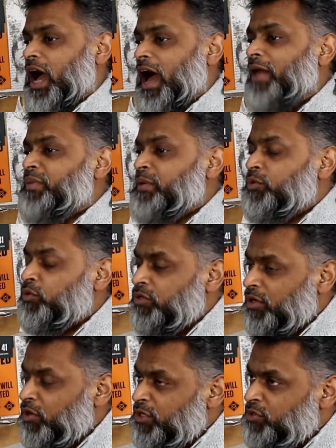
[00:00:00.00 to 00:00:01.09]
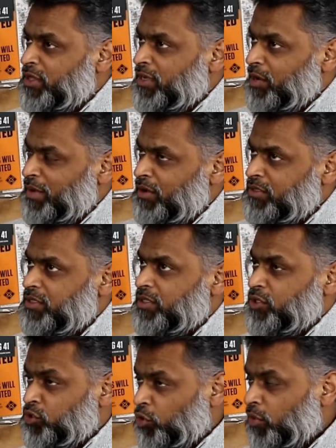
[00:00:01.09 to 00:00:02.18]
And people, not only do they come out
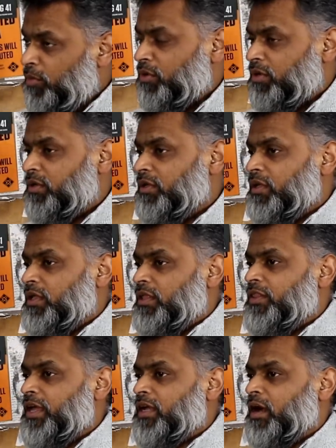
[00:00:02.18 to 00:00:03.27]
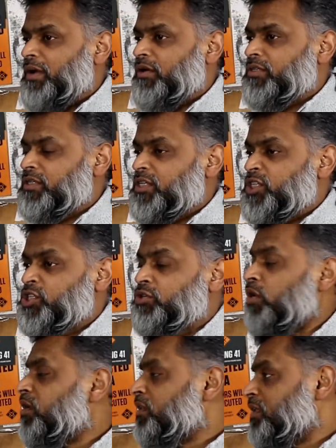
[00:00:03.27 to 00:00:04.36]
normal, they come out
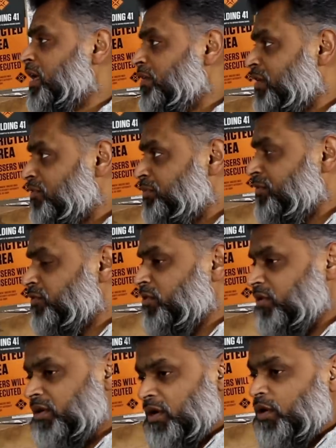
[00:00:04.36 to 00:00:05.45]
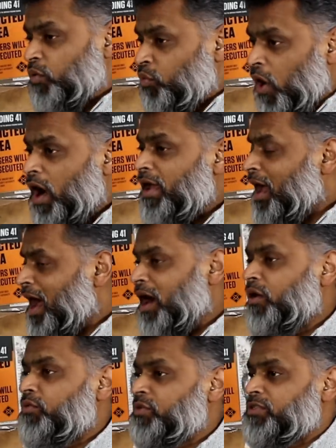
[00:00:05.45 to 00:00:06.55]
stronger than they ever have before. Why?
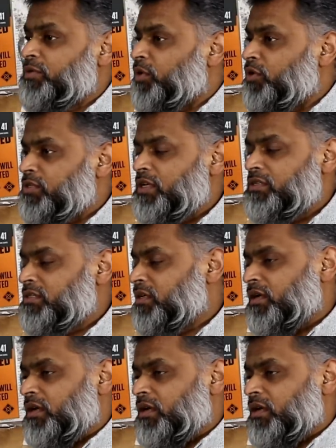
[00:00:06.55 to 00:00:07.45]
How? What's the process?